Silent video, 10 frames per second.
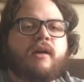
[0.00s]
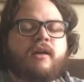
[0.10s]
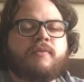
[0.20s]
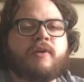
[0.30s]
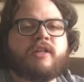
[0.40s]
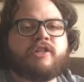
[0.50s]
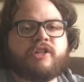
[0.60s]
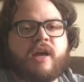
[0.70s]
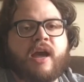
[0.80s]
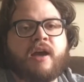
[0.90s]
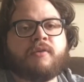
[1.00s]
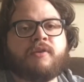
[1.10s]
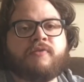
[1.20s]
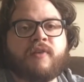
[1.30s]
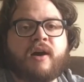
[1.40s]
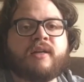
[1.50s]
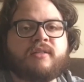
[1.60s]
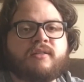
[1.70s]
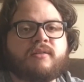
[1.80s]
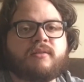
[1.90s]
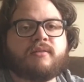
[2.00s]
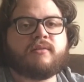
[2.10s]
in which Hagrid finds